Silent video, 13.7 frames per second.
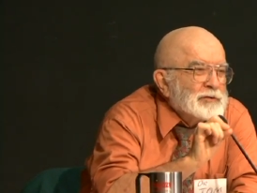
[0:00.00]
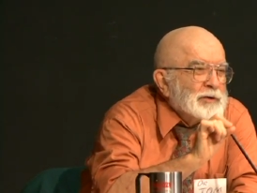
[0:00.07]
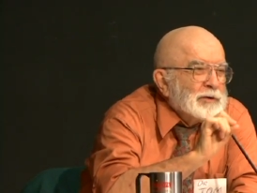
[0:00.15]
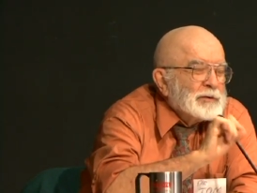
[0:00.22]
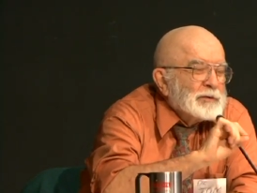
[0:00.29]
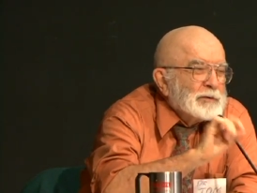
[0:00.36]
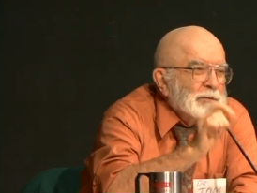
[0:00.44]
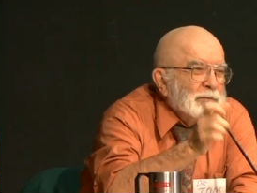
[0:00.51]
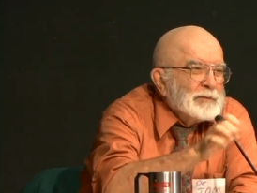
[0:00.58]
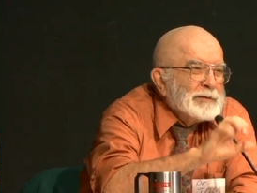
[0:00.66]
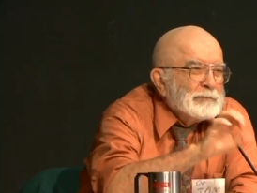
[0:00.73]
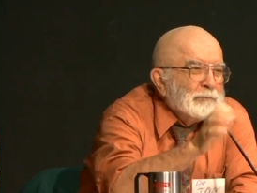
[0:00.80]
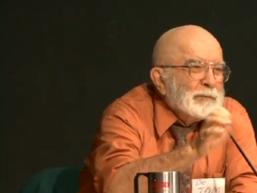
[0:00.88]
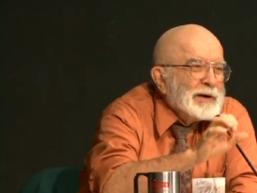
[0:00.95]

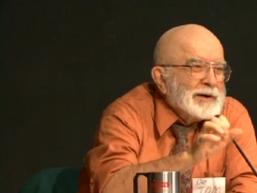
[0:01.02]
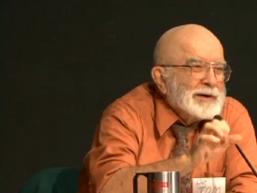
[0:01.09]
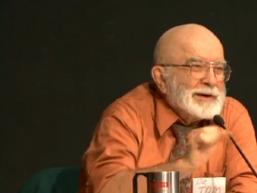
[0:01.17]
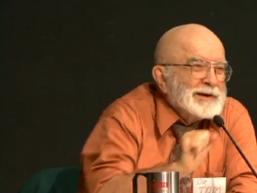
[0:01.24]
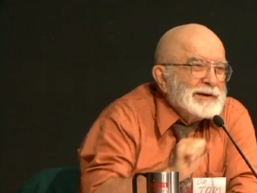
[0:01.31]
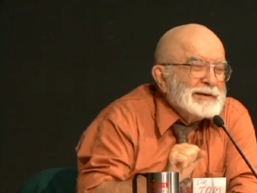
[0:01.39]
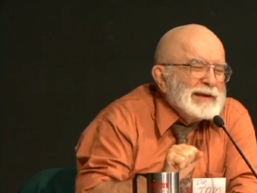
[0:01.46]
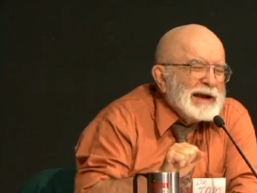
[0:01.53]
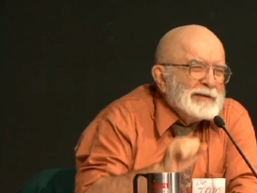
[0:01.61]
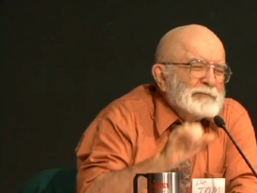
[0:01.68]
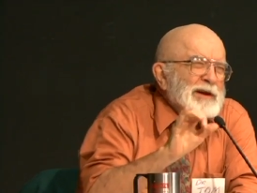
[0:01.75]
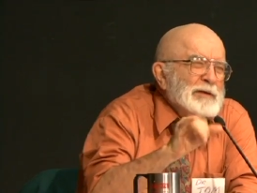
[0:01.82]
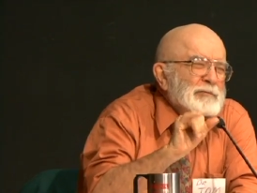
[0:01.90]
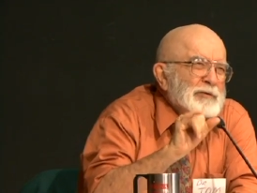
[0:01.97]
so my
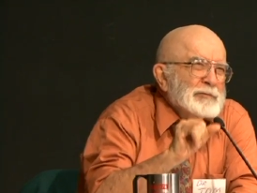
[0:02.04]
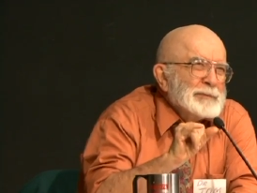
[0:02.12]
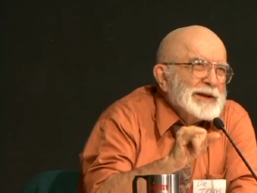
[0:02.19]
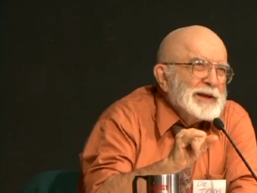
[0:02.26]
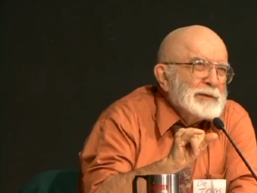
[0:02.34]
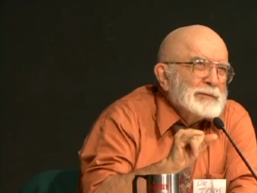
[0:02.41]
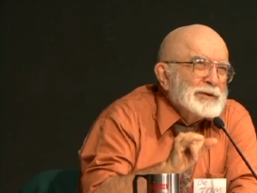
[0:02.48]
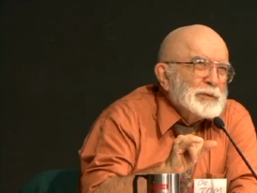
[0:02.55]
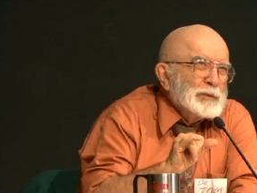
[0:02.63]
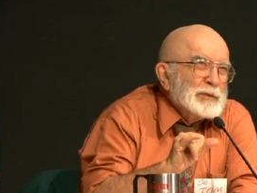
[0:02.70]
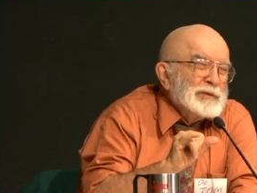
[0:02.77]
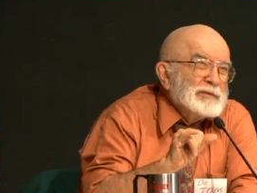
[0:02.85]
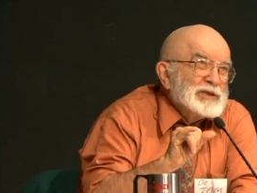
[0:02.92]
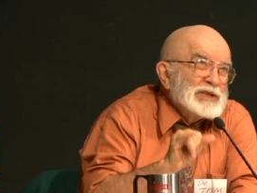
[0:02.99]
I've never been able
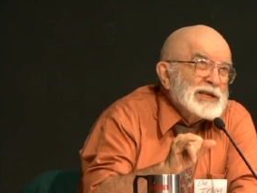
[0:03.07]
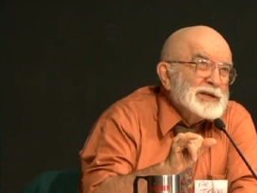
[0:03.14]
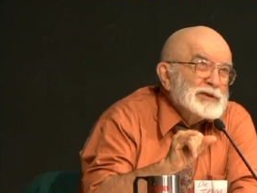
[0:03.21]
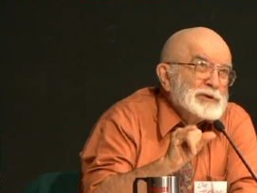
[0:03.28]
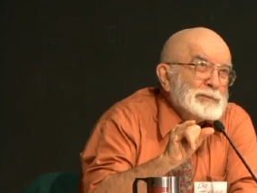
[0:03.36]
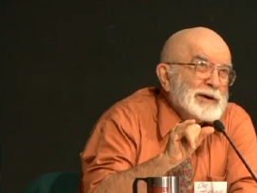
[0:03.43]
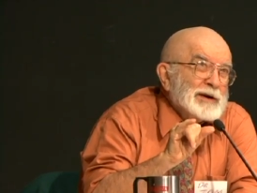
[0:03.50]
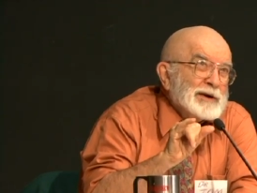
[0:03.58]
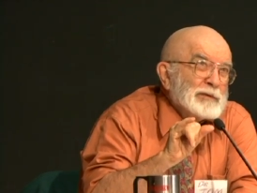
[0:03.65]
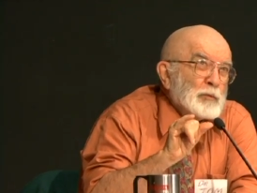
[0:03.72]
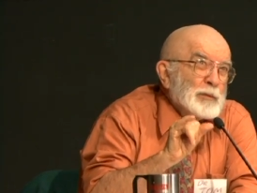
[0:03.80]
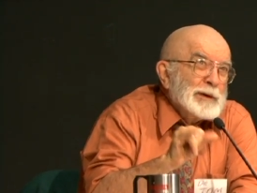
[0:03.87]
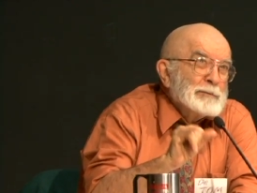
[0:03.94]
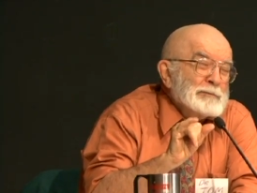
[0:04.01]
to change my
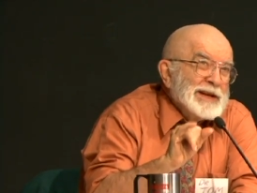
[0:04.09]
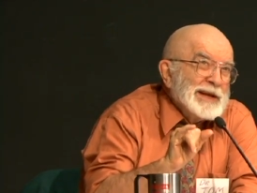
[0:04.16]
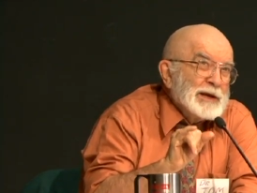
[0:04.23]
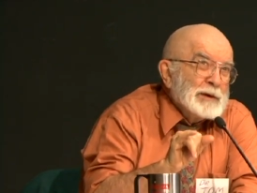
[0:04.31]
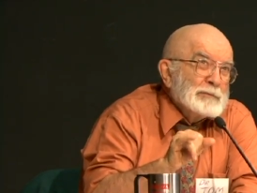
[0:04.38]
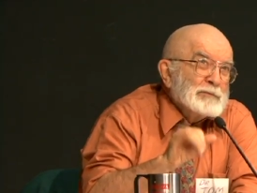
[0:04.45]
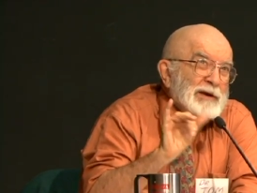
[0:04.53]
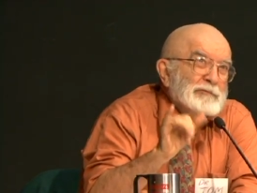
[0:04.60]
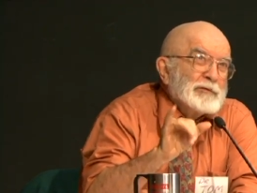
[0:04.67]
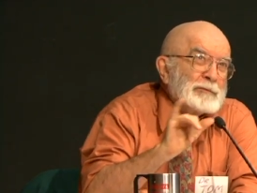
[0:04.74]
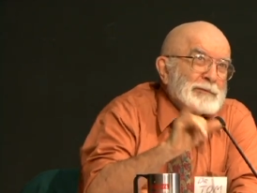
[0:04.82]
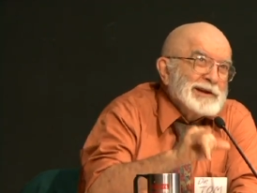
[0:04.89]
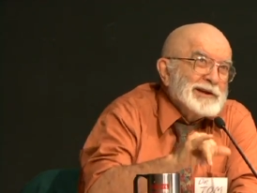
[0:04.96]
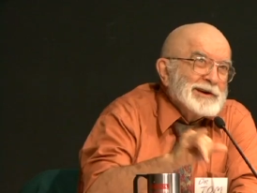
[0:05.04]
web name
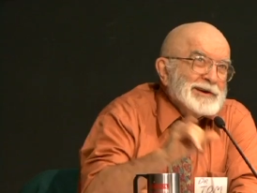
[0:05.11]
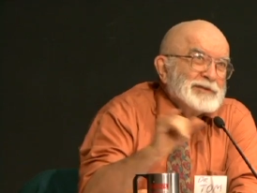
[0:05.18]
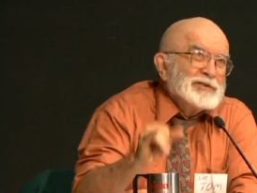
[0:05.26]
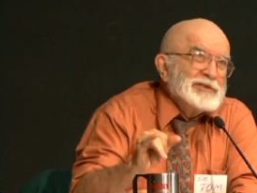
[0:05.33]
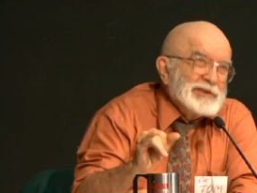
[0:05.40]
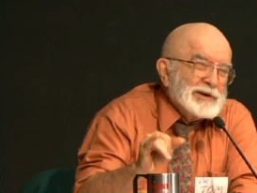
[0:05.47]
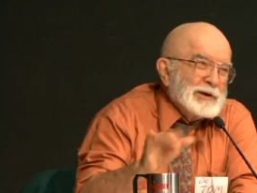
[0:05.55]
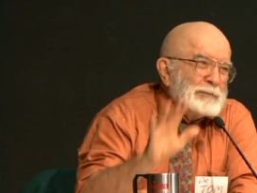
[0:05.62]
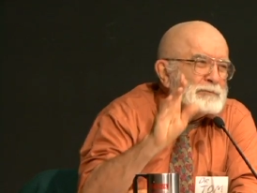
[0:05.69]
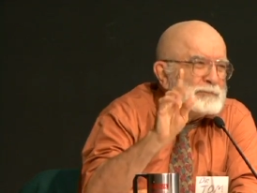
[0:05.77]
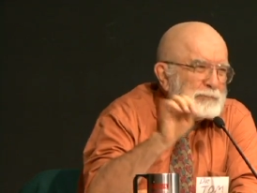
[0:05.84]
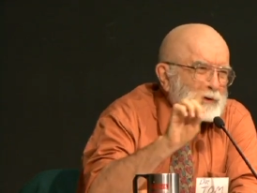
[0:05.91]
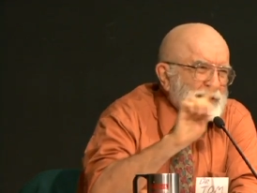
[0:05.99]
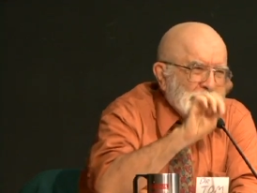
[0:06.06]
from Clyde to Tom,
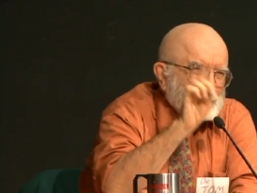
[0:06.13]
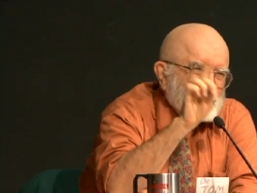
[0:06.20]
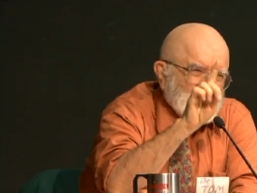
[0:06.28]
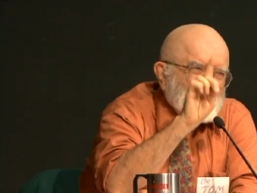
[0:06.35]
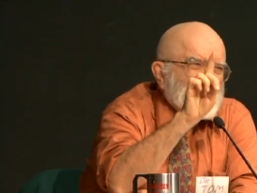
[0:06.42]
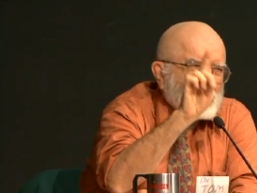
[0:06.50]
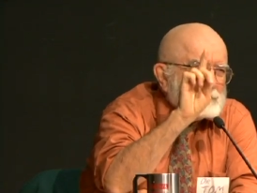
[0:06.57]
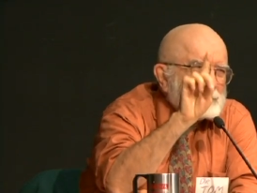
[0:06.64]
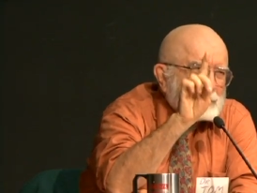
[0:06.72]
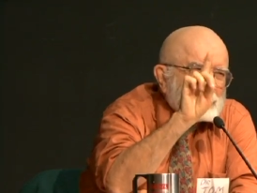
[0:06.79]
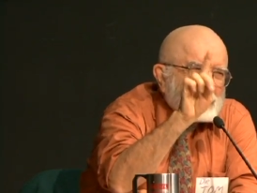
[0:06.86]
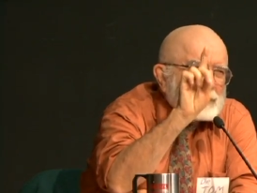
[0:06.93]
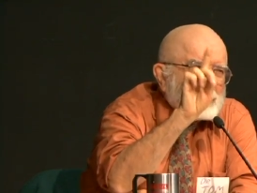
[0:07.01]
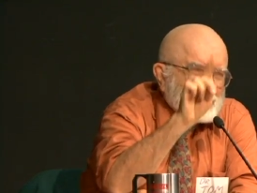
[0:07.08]
but I'm, I'm
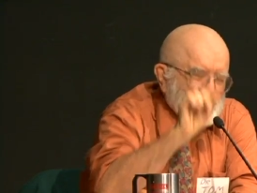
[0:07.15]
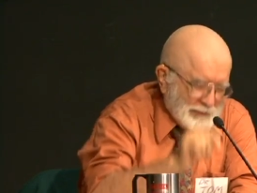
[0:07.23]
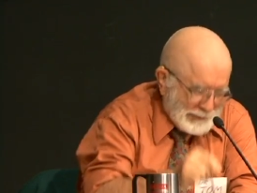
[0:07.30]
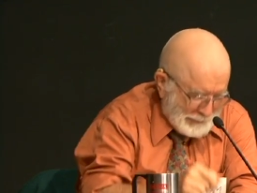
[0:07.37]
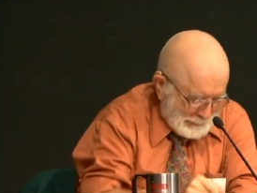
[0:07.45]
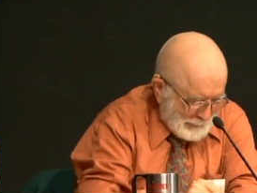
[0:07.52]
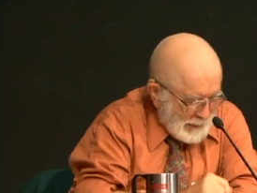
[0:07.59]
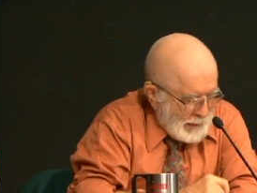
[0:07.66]
progressing.